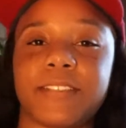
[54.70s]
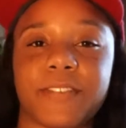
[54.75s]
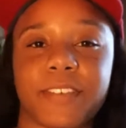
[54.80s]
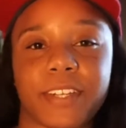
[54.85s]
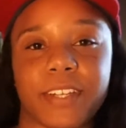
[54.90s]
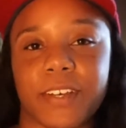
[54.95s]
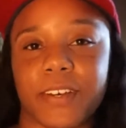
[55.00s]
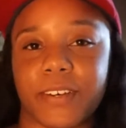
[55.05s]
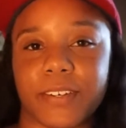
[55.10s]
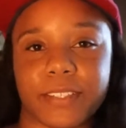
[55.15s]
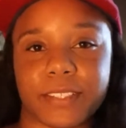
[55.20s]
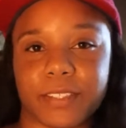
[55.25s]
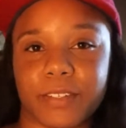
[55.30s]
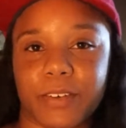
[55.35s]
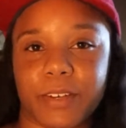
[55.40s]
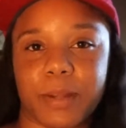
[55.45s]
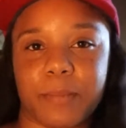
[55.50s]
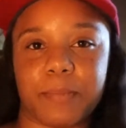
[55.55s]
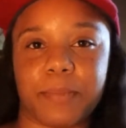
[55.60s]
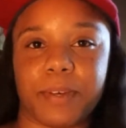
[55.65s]
video is
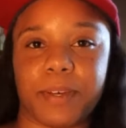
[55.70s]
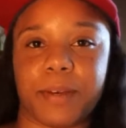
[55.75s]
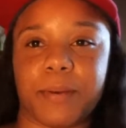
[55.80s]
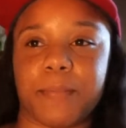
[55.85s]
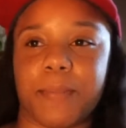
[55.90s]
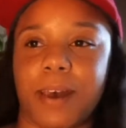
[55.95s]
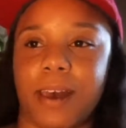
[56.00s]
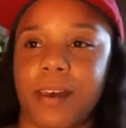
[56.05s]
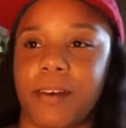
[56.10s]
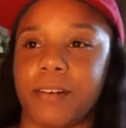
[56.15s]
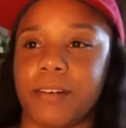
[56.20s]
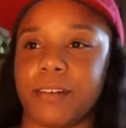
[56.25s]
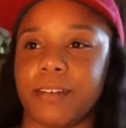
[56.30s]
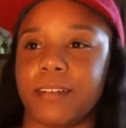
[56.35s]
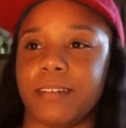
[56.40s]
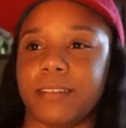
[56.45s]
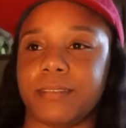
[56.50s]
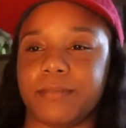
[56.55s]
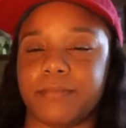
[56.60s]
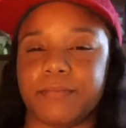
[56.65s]
gonna be about, you
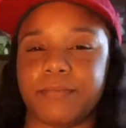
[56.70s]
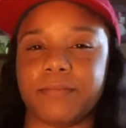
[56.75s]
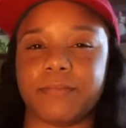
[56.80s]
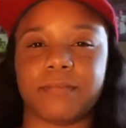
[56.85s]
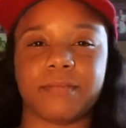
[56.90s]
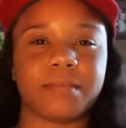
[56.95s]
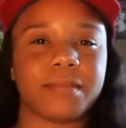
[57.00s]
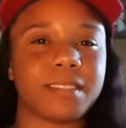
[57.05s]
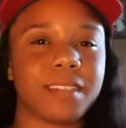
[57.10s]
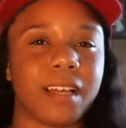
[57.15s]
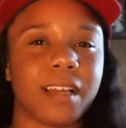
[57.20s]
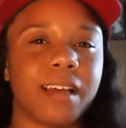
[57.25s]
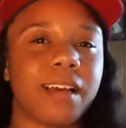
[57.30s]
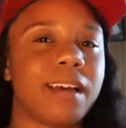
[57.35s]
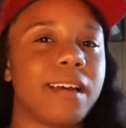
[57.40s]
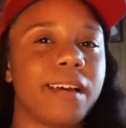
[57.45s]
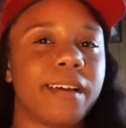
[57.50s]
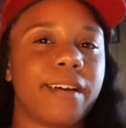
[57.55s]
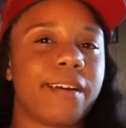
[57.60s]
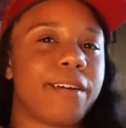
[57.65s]
know,
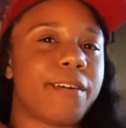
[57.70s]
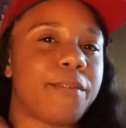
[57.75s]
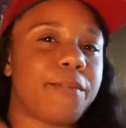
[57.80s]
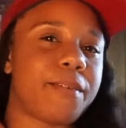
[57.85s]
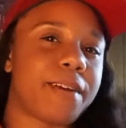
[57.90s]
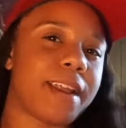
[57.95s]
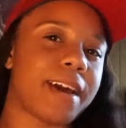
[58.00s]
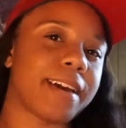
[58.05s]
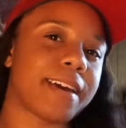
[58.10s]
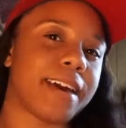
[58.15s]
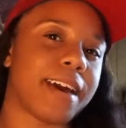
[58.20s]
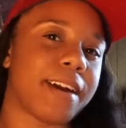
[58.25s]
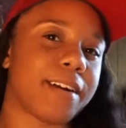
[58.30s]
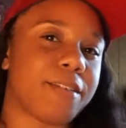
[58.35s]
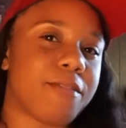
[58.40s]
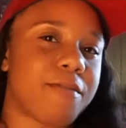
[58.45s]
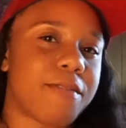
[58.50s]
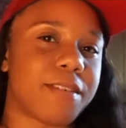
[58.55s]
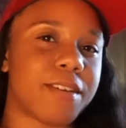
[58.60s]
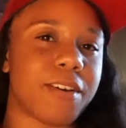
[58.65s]
what I got
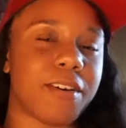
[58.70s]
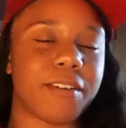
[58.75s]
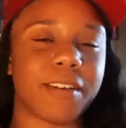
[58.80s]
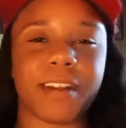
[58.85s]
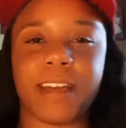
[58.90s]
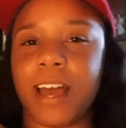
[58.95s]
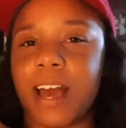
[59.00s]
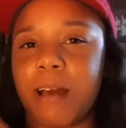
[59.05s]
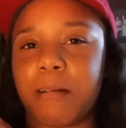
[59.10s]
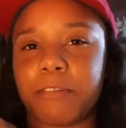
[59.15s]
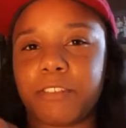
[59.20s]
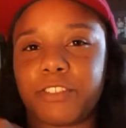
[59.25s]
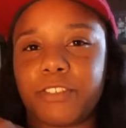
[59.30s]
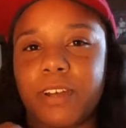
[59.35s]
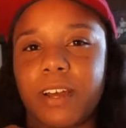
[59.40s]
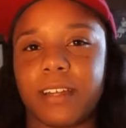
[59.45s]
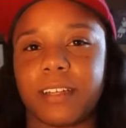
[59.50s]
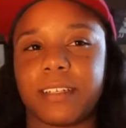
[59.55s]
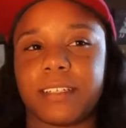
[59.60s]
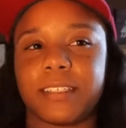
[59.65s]
going on and how I'm
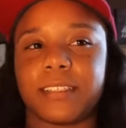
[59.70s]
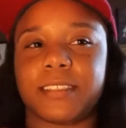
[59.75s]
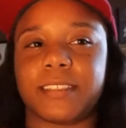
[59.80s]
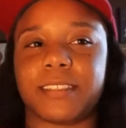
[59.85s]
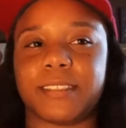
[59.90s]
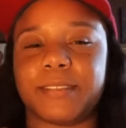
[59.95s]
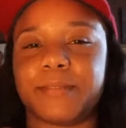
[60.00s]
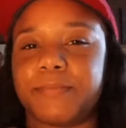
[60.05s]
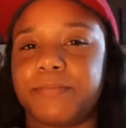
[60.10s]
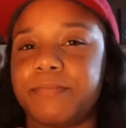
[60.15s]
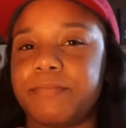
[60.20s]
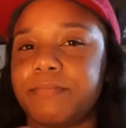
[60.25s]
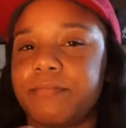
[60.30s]
trying to